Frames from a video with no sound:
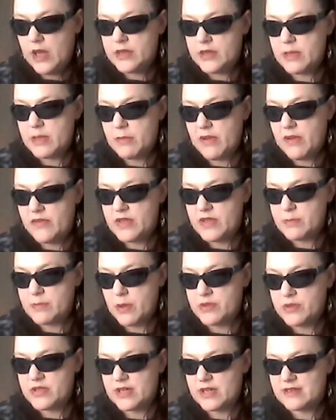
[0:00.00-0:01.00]
Some of his
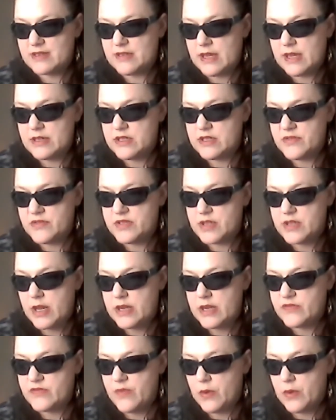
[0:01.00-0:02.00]
most extensive
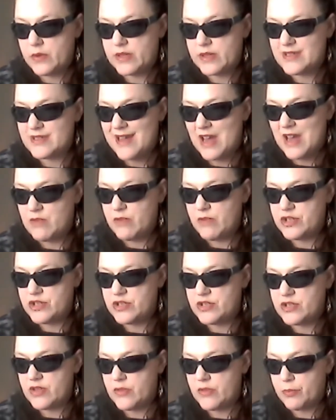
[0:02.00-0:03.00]
studies focused on
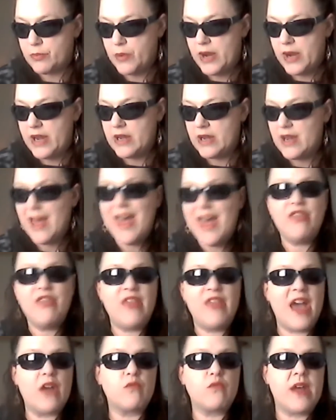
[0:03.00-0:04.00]
regions of the brain
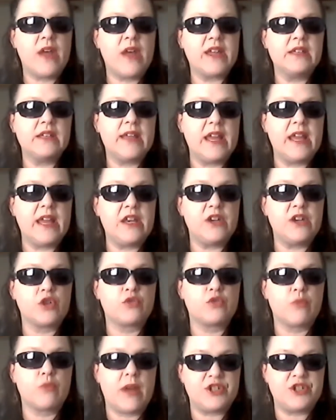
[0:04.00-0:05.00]
that regulated
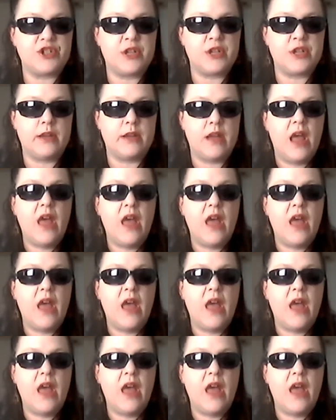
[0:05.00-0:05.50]
aggression.